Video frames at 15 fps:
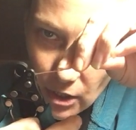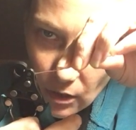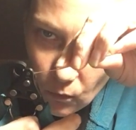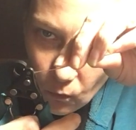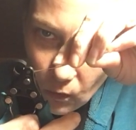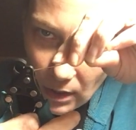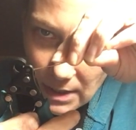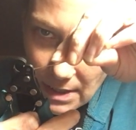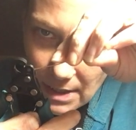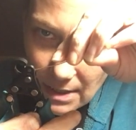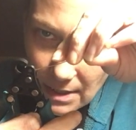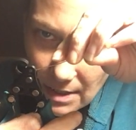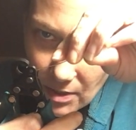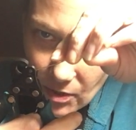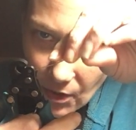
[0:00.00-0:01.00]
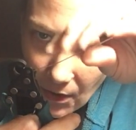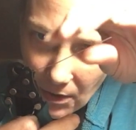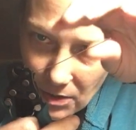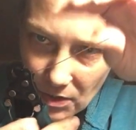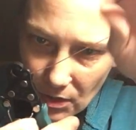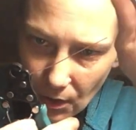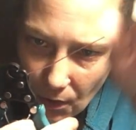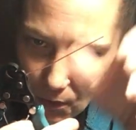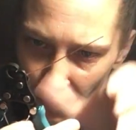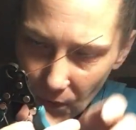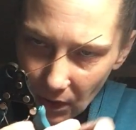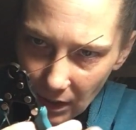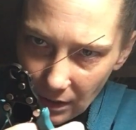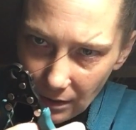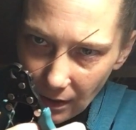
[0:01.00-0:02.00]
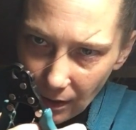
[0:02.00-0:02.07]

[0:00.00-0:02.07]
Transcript: And once it starts going,